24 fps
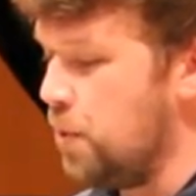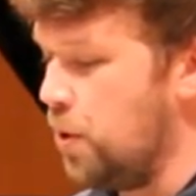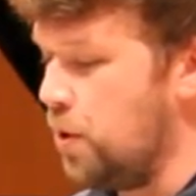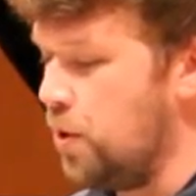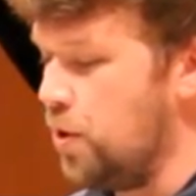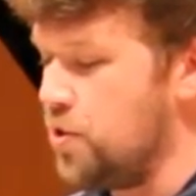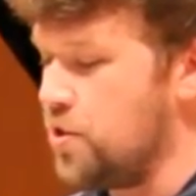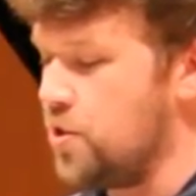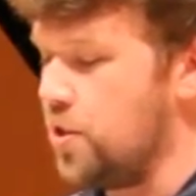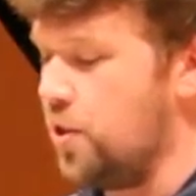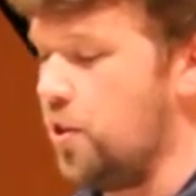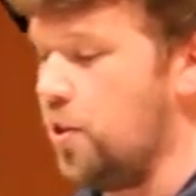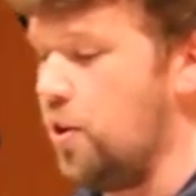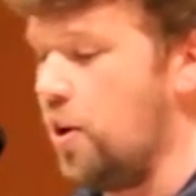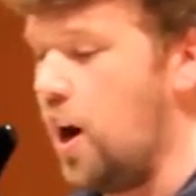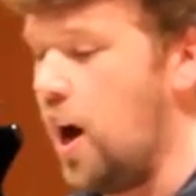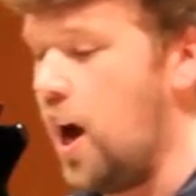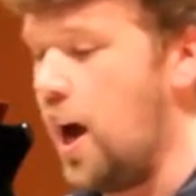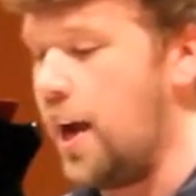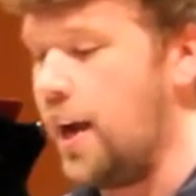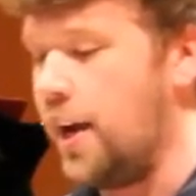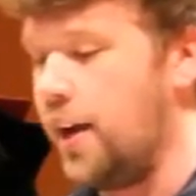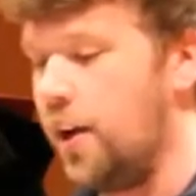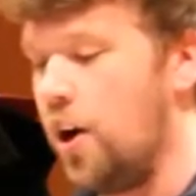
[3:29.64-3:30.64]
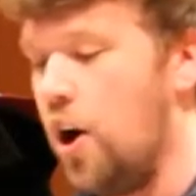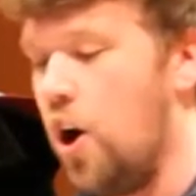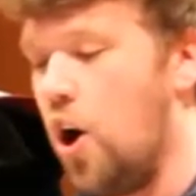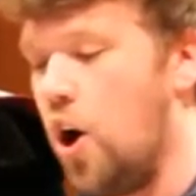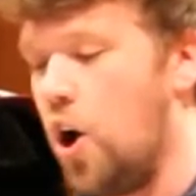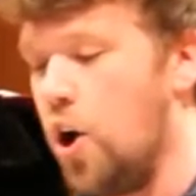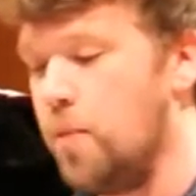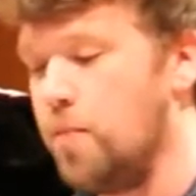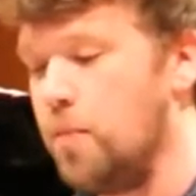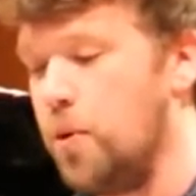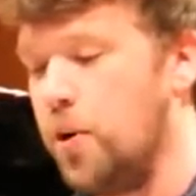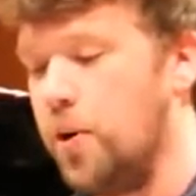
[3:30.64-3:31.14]
Birds are crying,
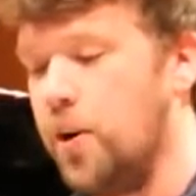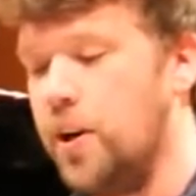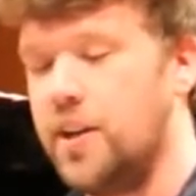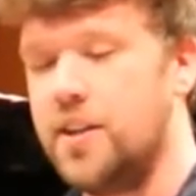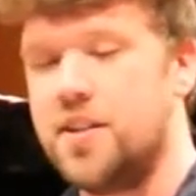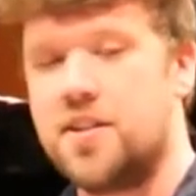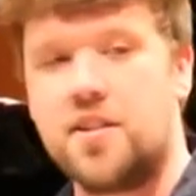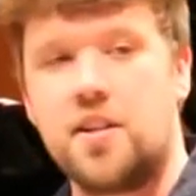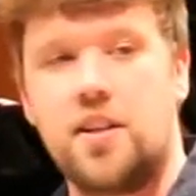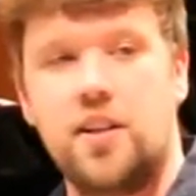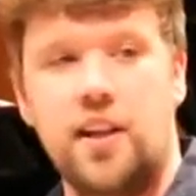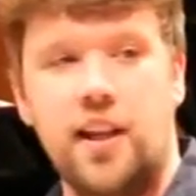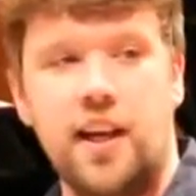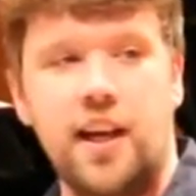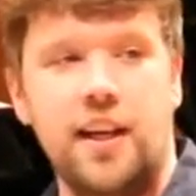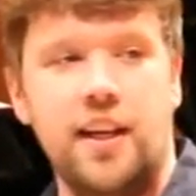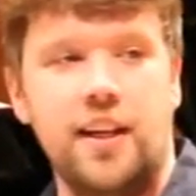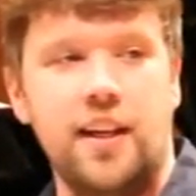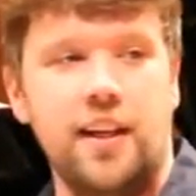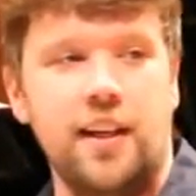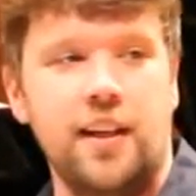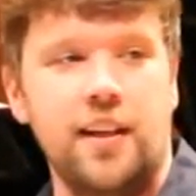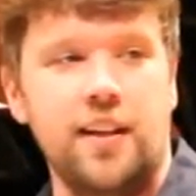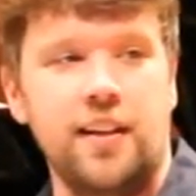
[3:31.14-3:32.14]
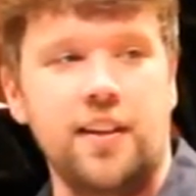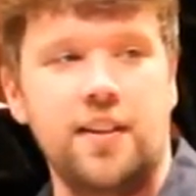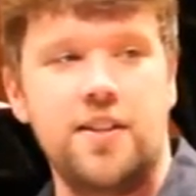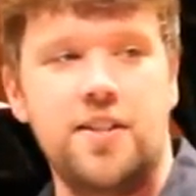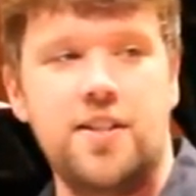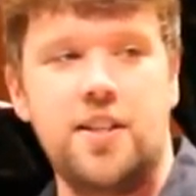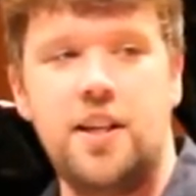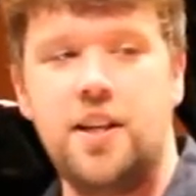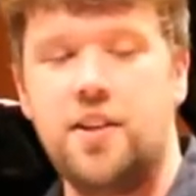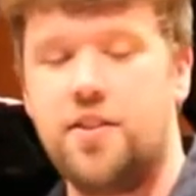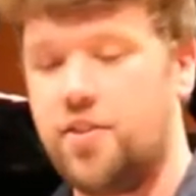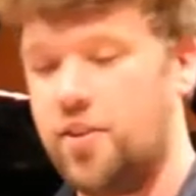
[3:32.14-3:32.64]
armor is clanking,
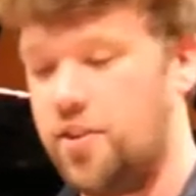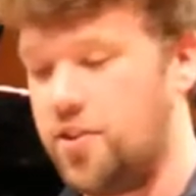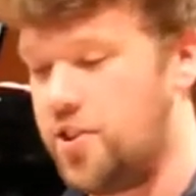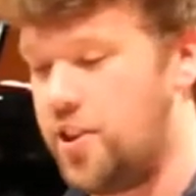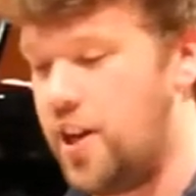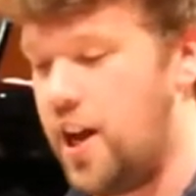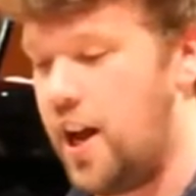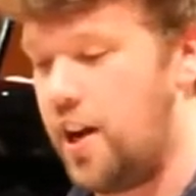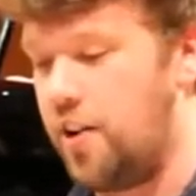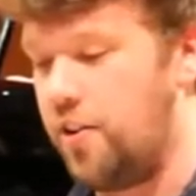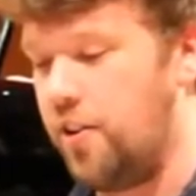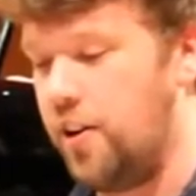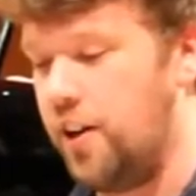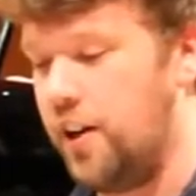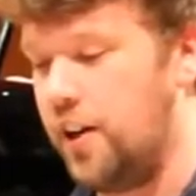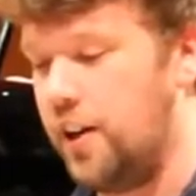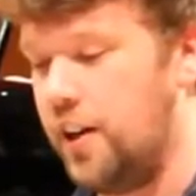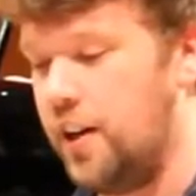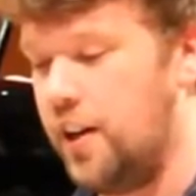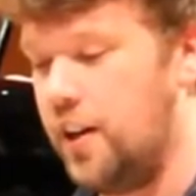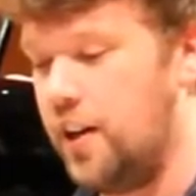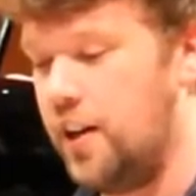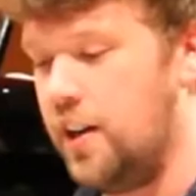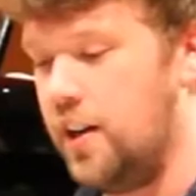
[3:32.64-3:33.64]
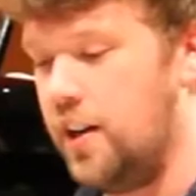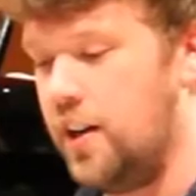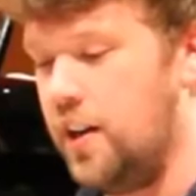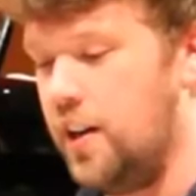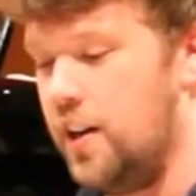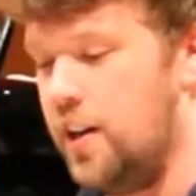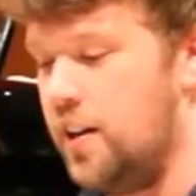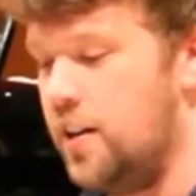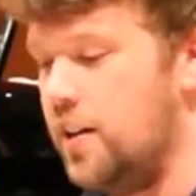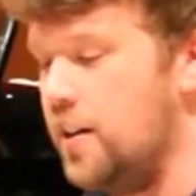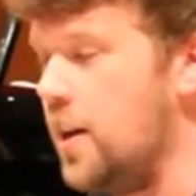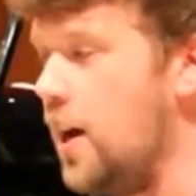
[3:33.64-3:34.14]
teeth are chattering,
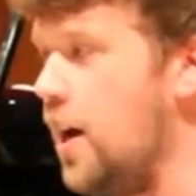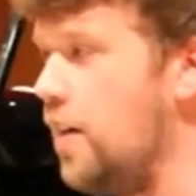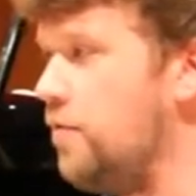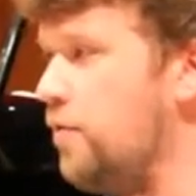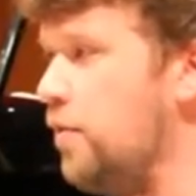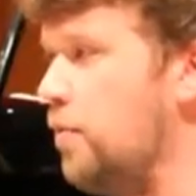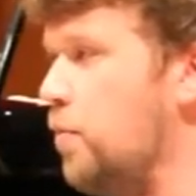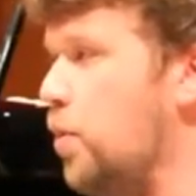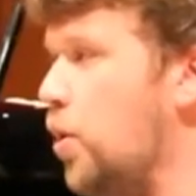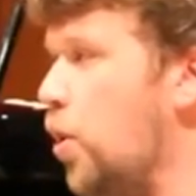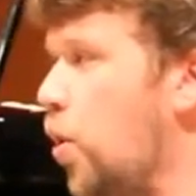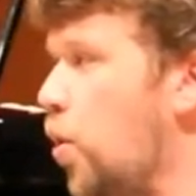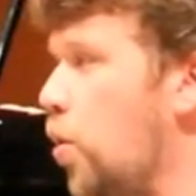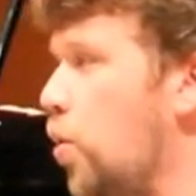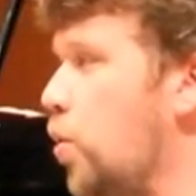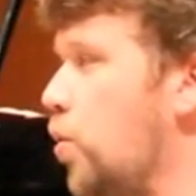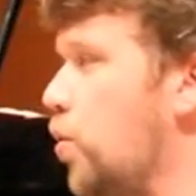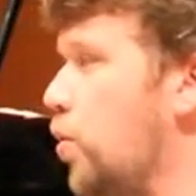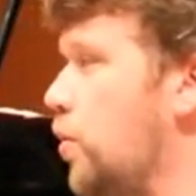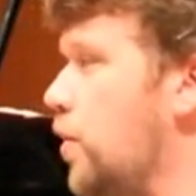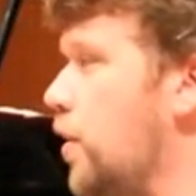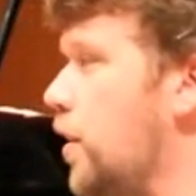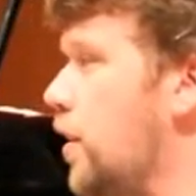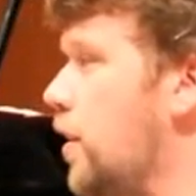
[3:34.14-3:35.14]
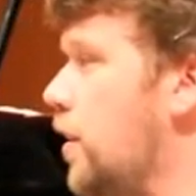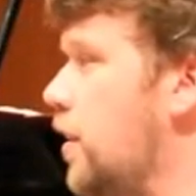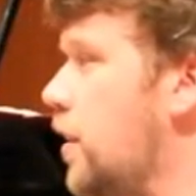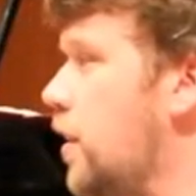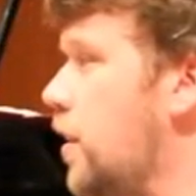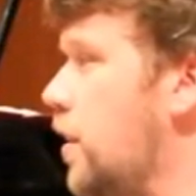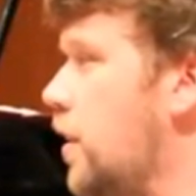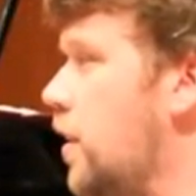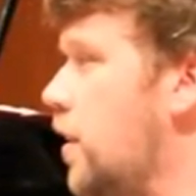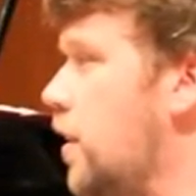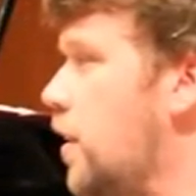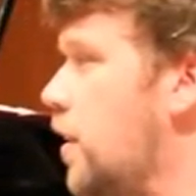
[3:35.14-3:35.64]
not from cold,
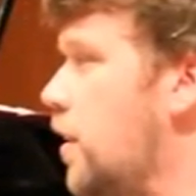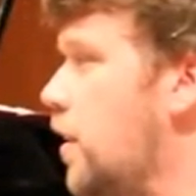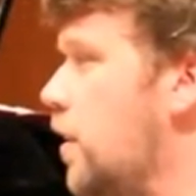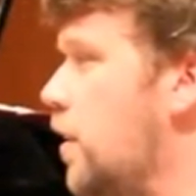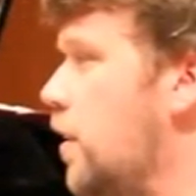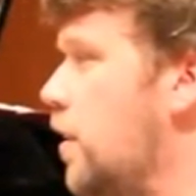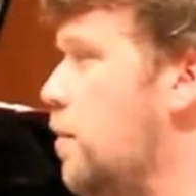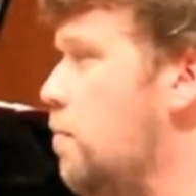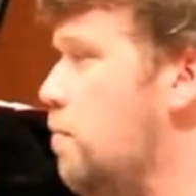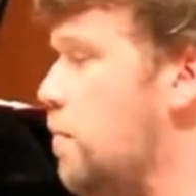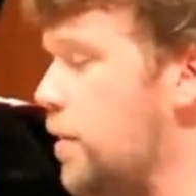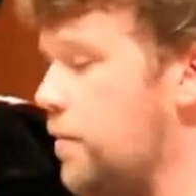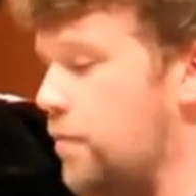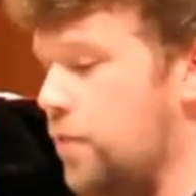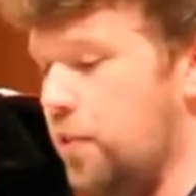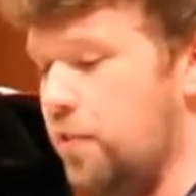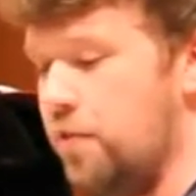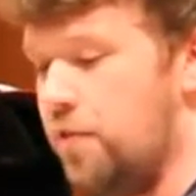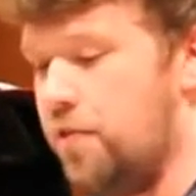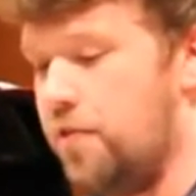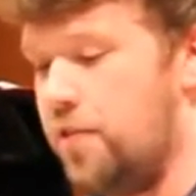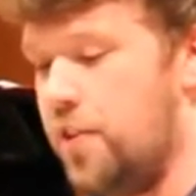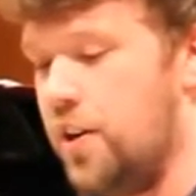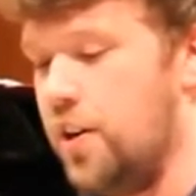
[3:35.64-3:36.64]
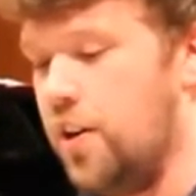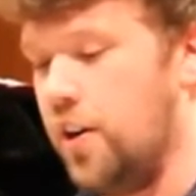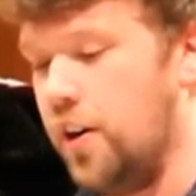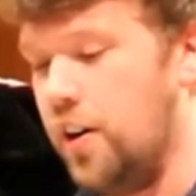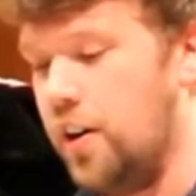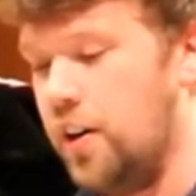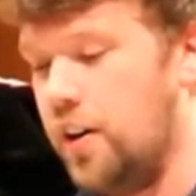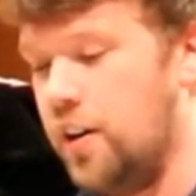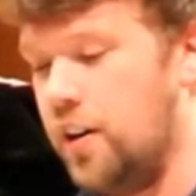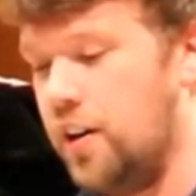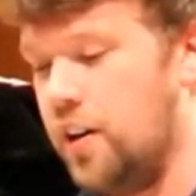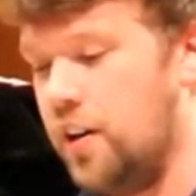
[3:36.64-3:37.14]
but from
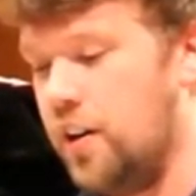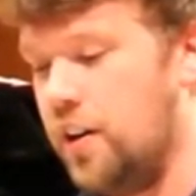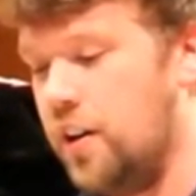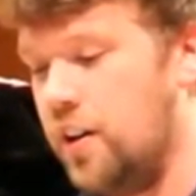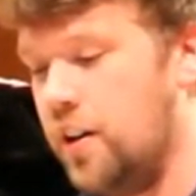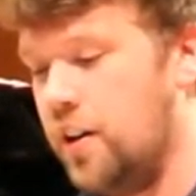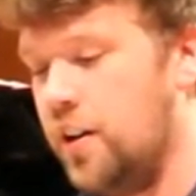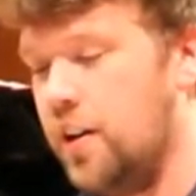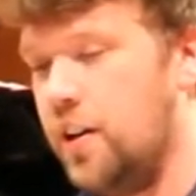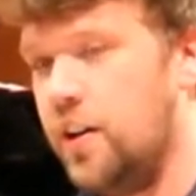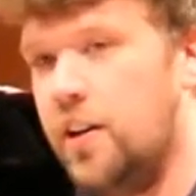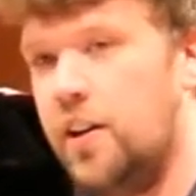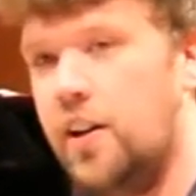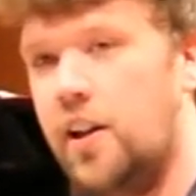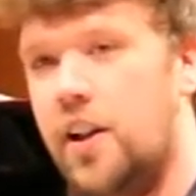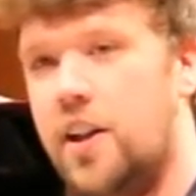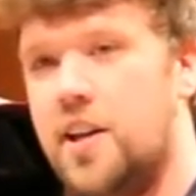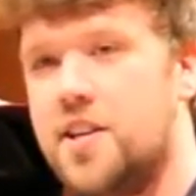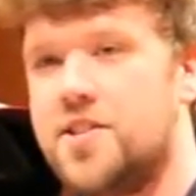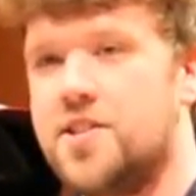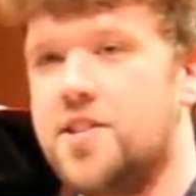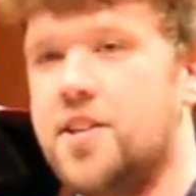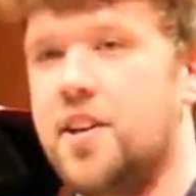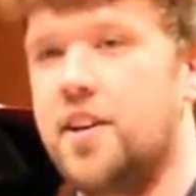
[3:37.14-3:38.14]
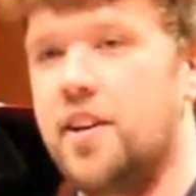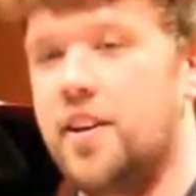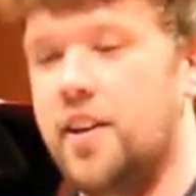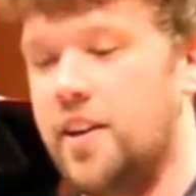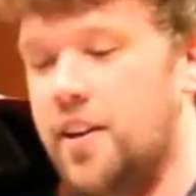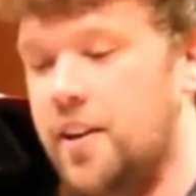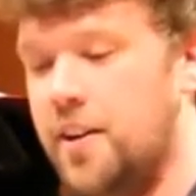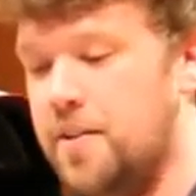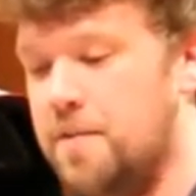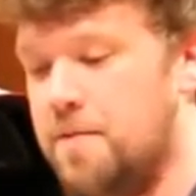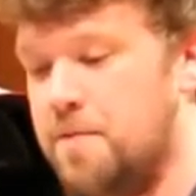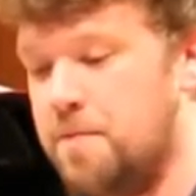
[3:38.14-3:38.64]
fear.
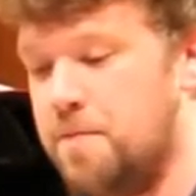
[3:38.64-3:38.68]
Listen.